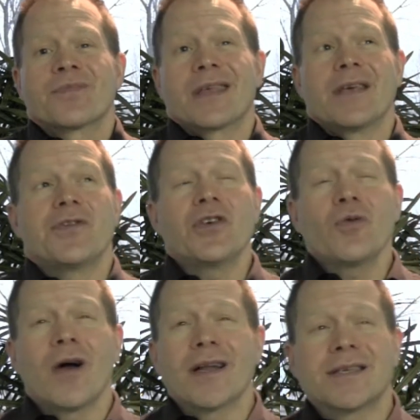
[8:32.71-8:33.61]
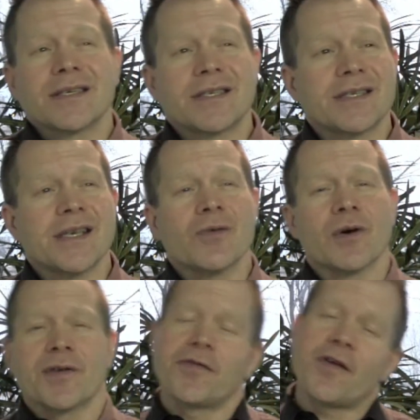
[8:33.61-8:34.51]
If you wanted to see
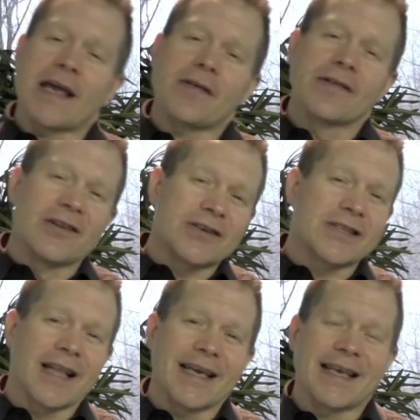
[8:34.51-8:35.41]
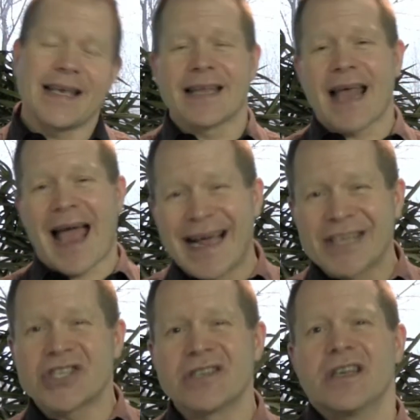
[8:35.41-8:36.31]
what faith looks like in
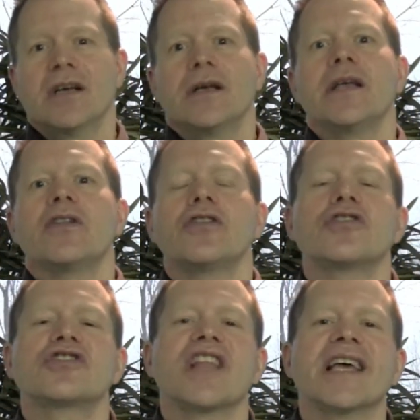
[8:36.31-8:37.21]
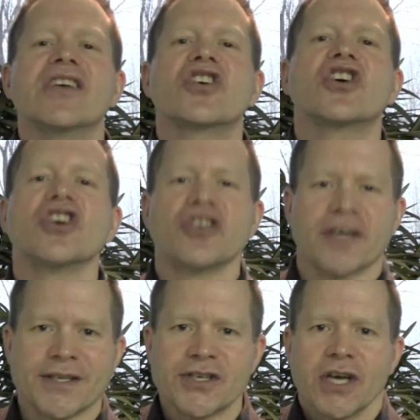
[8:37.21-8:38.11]
action, it looks like
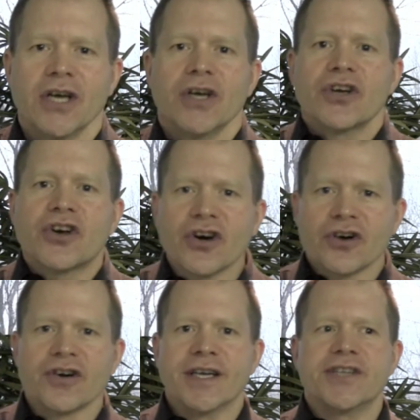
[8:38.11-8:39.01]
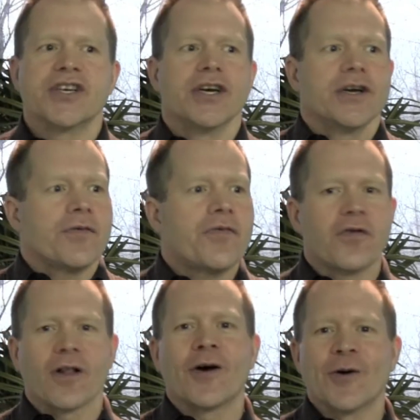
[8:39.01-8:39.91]
courage. Courage
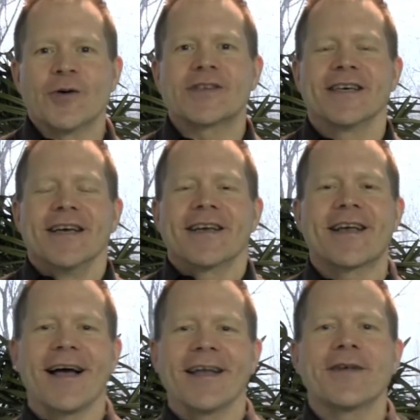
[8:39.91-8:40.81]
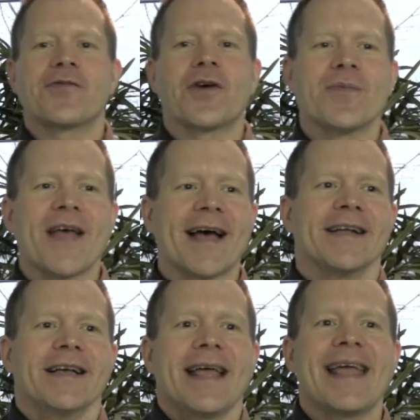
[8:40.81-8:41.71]
flows kind of from that
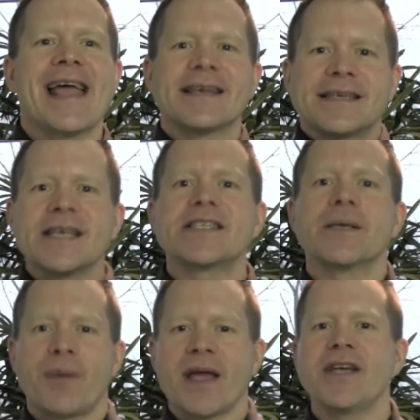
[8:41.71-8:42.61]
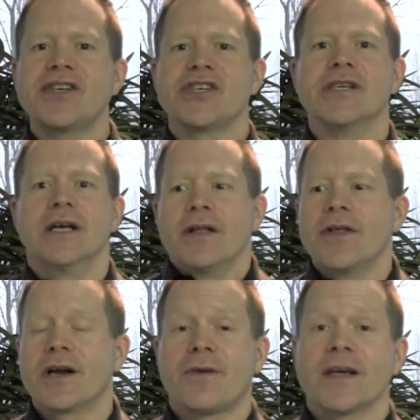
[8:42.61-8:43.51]
anticipation
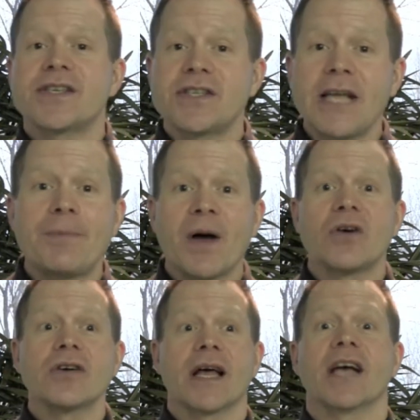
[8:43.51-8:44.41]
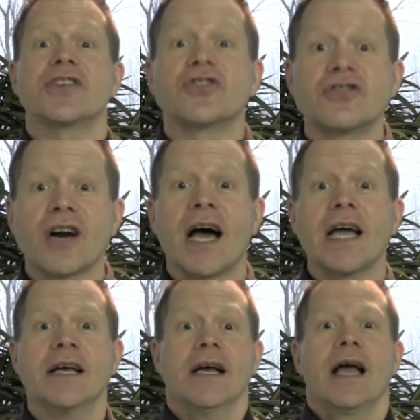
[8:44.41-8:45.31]
that if I step out and I
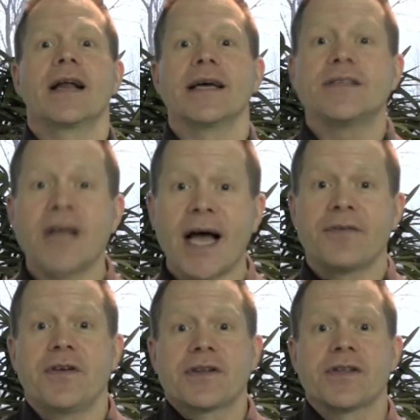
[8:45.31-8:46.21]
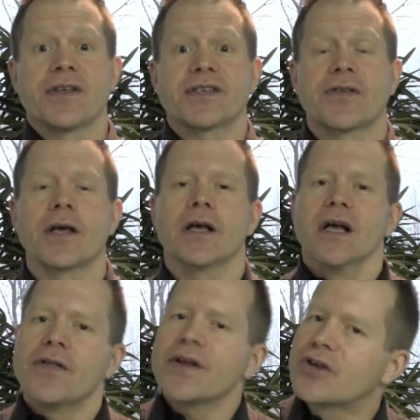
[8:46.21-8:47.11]
try and I dive into this thing,
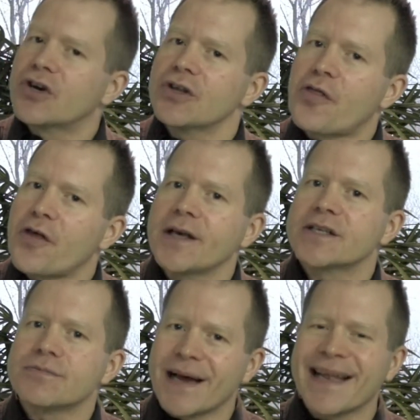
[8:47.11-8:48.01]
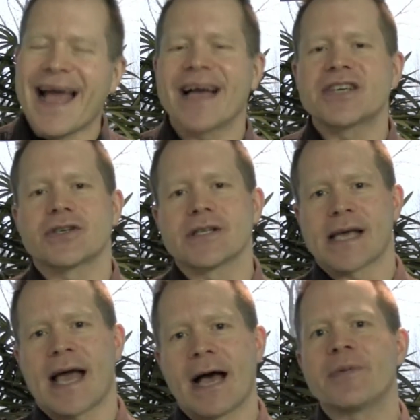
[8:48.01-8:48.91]
that good things might actually
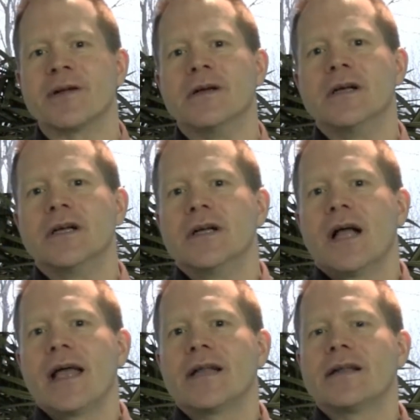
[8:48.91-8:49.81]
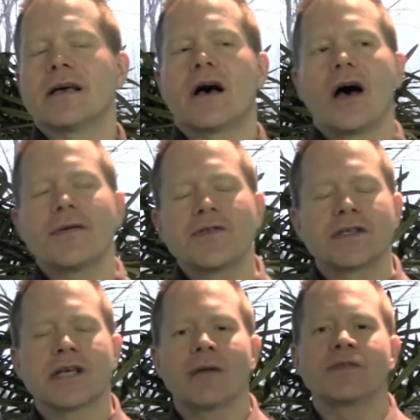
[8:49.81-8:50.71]
happen. And
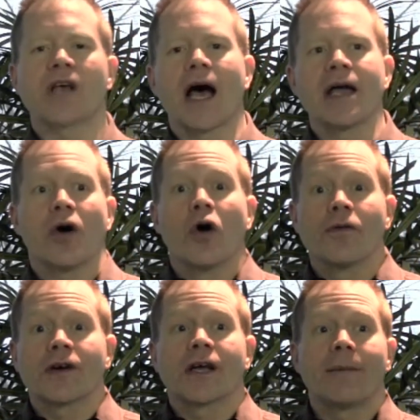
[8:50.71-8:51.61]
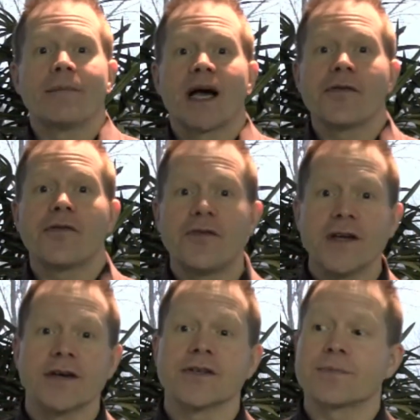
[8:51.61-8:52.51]
oftentimes I overcome my
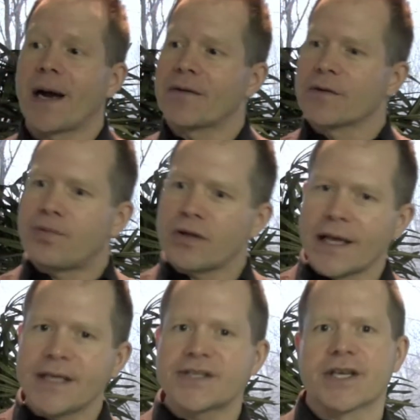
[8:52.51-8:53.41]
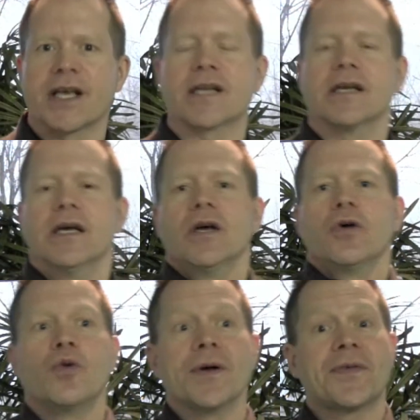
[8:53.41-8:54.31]
fears by replacing it
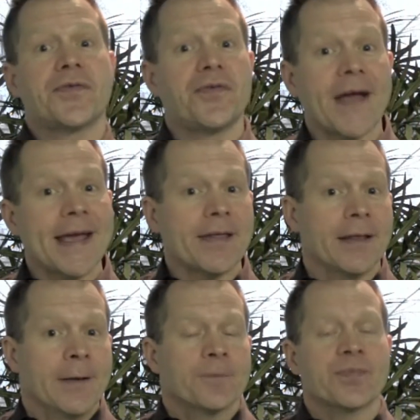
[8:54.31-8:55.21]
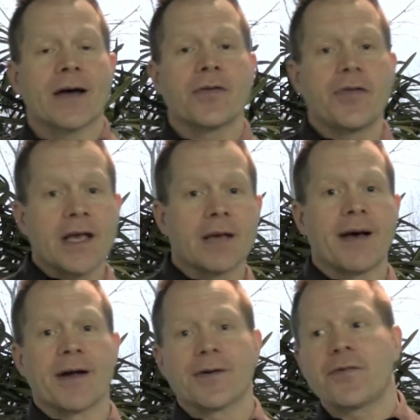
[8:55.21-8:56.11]
with faith. Now think
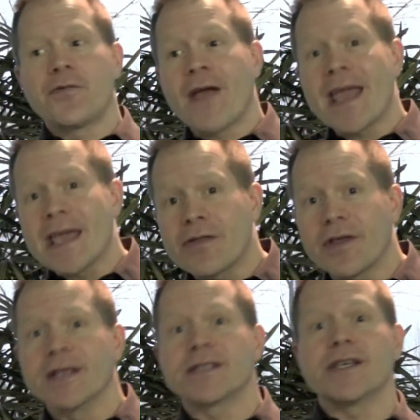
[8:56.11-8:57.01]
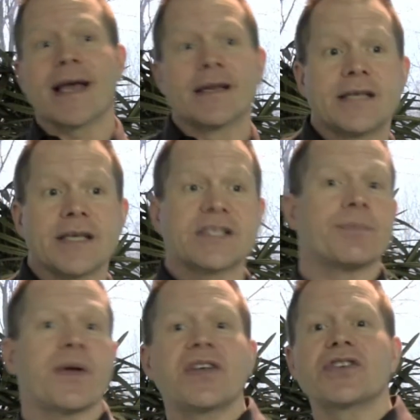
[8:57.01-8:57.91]
about it. Faith is the
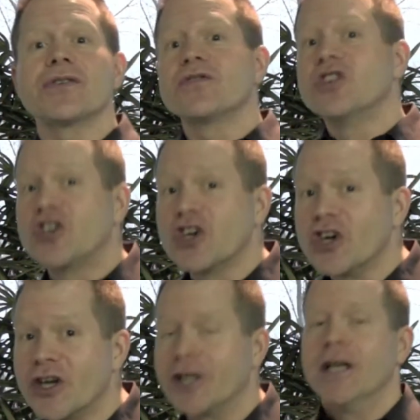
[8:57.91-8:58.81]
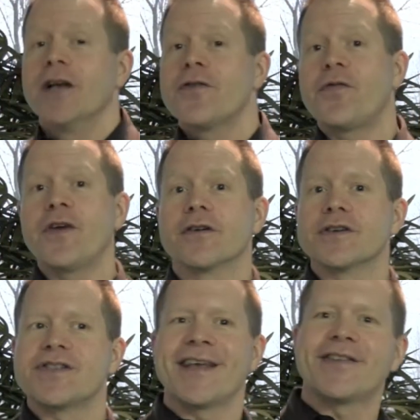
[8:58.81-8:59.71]
anticipation of good. Fear
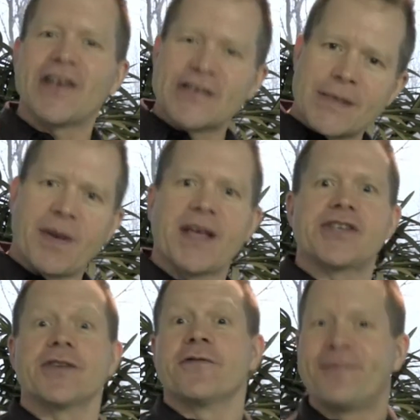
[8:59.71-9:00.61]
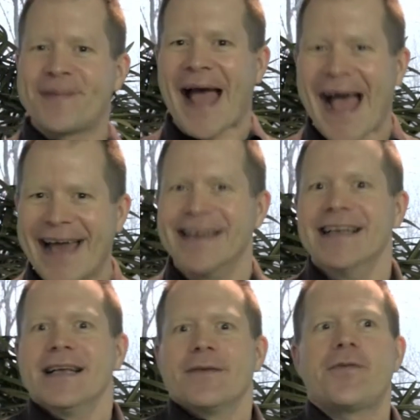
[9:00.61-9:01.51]
is the anticipation of bad.
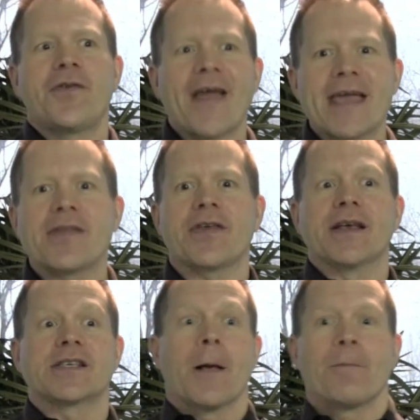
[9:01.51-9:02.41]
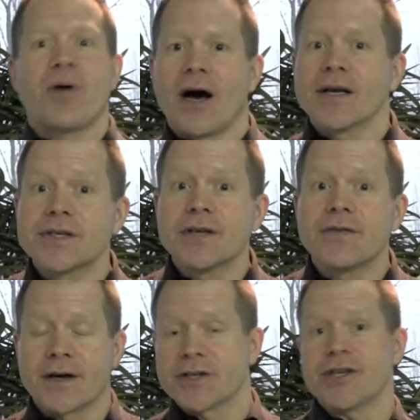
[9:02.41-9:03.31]
Faith is positive
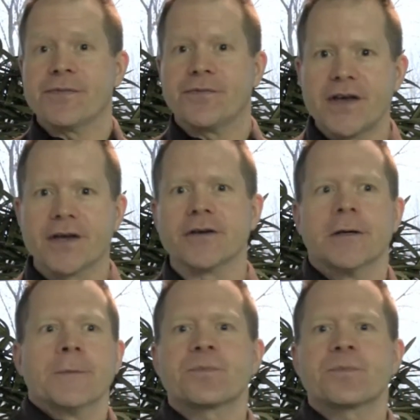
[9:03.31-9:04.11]
energy. Fear